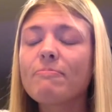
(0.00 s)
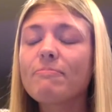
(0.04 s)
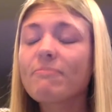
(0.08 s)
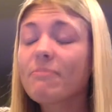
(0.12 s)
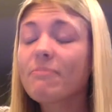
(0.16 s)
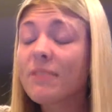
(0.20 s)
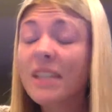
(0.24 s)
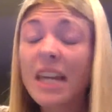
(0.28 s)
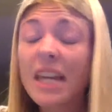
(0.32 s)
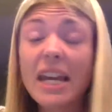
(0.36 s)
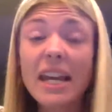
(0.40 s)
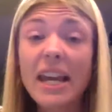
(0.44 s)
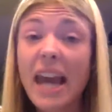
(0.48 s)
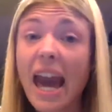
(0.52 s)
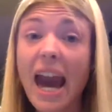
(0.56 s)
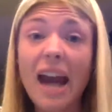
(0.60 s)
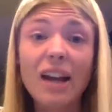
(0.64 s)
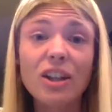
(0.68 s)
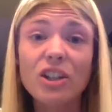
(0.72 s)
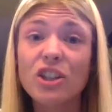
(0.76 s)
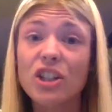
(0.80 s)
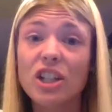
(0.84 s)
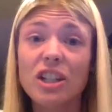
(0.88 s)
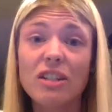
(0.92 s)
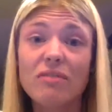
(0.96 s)
Take
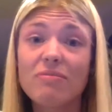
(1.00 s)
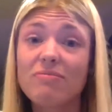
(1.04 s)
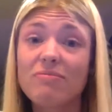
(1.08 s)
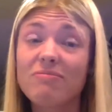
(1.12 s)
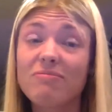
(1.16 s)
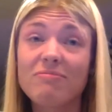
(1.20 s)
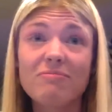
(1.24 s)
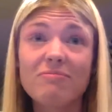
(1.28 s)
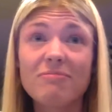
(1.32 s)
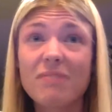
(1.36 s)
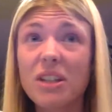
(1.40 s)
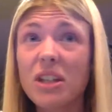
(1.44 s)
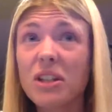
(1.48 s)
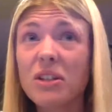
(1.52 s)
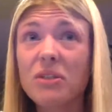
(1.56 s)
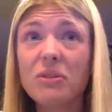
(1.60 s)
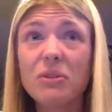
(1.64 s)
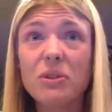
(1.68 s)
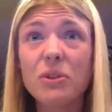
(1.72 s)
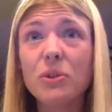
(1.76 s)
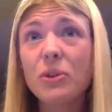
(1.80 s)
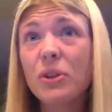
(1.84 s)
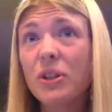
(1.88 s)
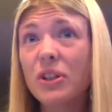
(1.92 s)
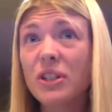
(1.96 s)
action.
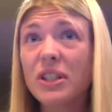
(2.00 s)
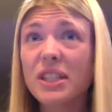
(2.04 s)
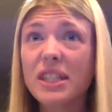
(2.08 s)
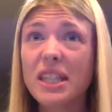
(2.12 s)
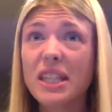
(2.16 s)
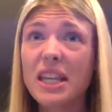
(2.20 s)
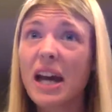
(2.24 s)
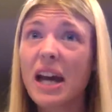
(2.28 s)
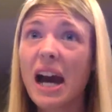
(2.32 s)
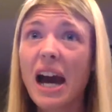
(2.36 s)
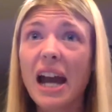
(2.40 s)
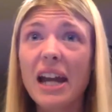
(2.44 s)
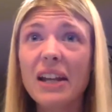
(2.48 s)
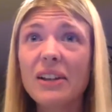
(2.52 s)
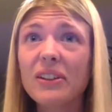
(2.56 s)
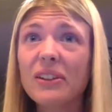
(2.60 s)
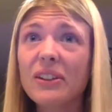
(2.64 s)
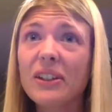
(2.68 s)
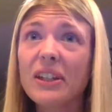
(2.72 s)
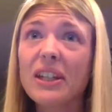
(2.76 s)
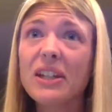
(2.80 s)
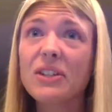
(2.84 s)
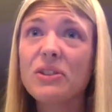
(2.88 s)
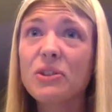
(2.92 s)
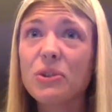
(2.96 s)
You could sit
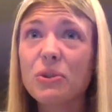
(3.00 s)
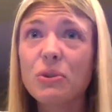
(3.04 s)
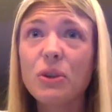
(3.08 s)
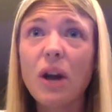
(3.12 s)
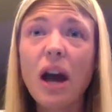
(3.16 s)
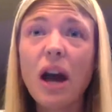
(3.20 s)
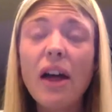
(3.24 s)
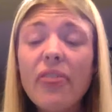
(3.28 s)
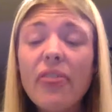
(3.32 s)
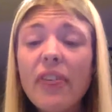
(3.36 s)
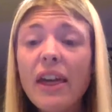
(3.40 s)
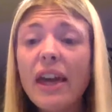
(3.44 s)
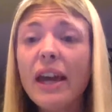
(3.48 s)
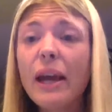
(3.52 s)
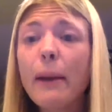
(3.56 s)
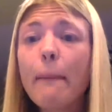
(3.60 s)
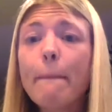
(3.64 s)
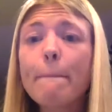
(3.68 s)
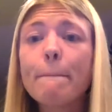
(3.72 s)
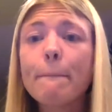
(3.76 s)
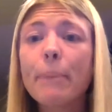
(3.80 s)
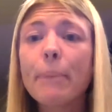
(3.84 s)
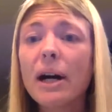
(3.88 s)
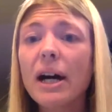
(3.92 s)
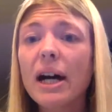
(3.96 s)
idly and do
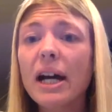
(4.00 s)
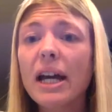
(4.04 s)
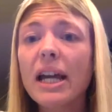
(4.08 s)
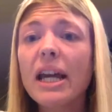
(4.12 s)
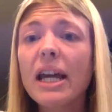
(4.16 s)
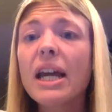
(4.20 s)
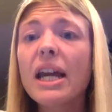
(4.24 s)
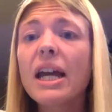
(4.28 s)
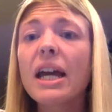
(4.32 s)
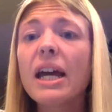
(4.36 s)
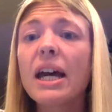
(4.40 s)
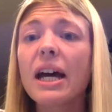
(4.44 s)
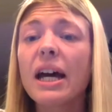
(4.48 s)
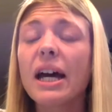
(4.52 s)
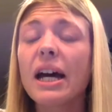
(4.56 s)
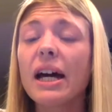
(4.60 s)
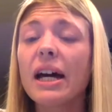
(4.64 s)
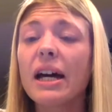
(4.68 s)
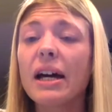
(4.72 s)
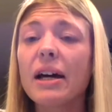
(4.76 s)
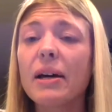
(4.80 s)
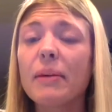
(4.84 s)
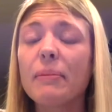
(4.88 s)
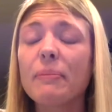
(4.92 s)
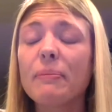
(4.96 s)
nothing, but
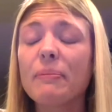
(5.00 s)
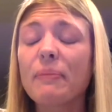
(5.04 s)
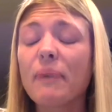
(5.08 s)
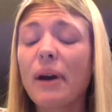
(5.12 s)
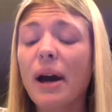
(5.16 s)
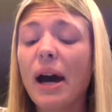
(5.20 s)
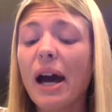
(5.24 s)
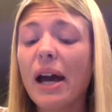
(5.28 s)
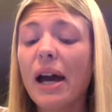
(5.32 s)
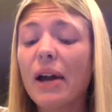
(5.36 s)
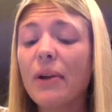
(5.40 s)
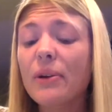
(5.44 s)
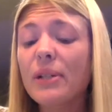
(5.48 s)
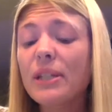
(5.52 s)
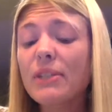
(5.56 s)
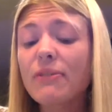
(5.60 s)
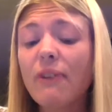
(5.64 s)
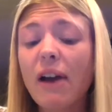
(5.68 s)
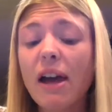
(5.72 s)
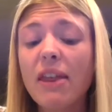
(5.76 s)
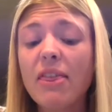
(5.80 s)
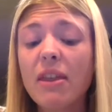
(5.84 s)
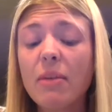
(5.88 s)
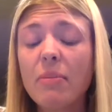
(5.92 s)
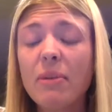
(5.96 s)
I always
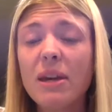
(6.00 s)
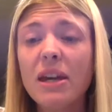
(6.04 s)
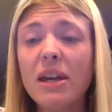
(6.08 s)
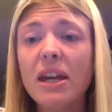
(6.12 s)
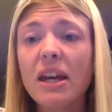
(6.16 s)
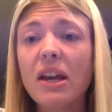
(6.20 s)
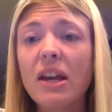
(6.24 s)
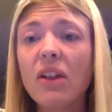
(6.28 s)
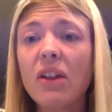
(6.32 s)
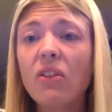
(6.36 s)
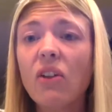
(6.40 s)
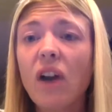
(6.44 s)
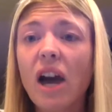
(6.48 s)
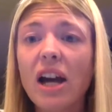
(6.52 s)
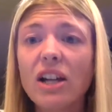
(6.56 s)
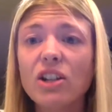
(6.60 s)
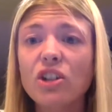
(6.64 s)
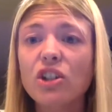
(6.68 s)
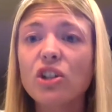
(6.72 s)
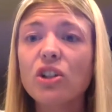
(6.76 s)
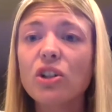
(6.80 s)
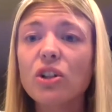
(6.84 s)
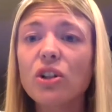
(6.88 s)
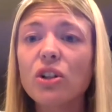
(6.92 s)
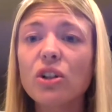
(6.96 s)
find that making
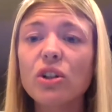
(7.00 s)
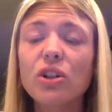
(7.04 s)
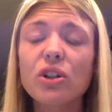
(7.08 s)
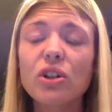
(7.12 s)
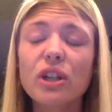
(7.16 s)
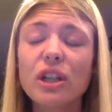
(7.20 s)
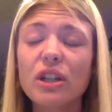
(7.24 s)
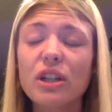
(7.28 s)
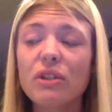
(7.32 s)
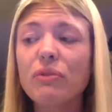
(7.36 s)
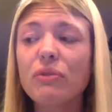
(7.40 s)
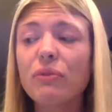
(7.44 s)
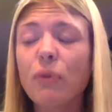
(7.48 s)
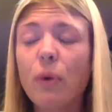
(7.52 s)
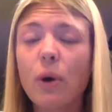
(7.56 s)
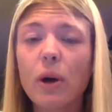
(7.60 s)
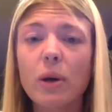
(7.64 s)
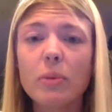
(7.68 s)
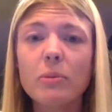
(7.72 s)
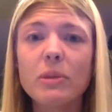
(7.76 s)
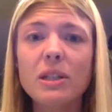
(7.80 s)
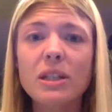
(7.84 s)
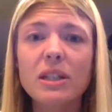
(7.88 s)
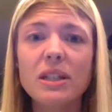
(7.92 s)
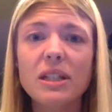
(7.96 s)
logical,
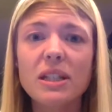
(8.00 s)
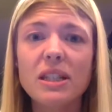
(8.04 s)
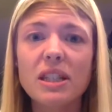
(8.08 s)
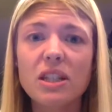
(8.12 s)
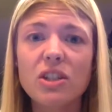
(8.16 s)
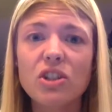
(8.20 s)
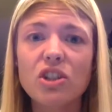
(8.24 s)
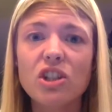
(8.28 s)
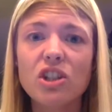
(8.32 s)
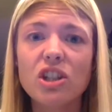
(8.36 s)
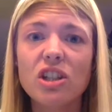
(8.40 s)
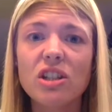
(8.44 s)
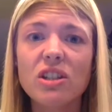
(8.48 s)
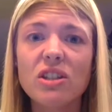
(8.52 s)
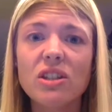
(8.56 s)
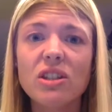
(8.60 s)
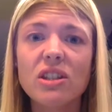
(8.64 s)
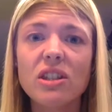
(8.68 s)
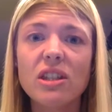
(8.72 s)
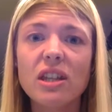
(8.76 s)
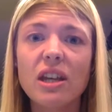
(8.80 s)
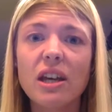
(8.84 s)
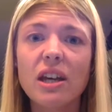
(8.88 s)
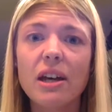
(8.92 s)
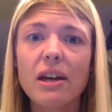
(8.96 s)
informed
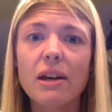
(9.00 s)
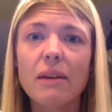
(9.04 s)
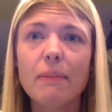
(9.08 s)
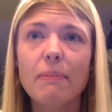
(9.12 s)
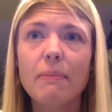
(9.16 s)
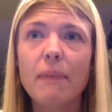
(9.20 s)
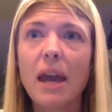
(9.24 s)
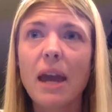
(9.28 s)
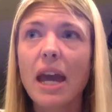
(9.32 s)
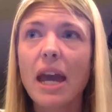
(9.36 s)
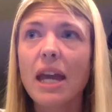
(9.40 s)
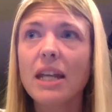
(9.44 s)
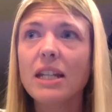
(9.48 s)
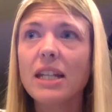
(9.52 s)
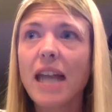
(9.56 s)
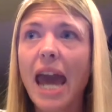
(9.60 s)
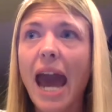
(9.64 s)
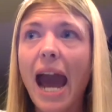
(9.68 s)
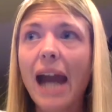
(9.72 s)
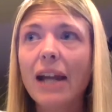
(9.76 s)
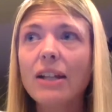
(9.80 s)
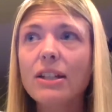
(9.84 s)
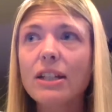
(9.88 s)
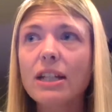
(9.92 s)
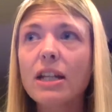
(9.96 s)
decisions and
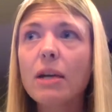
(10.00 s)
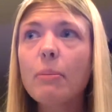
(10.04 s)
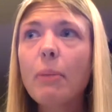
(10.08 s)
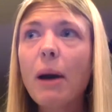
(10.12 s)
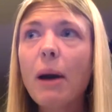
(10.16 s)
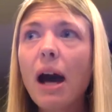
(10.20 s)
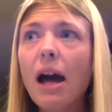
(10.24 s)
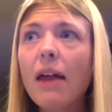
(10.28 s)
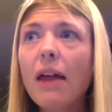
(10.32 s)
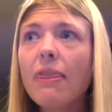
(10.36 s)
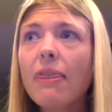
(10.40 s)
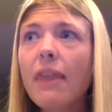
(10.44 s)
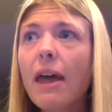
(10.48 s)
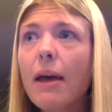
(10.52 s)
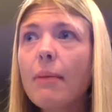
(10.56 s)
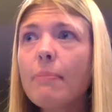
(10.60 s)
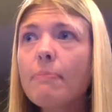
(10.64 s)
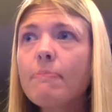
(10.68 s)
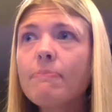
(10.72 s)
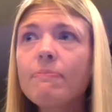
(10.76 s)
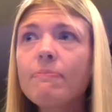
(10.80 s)
acting upon them,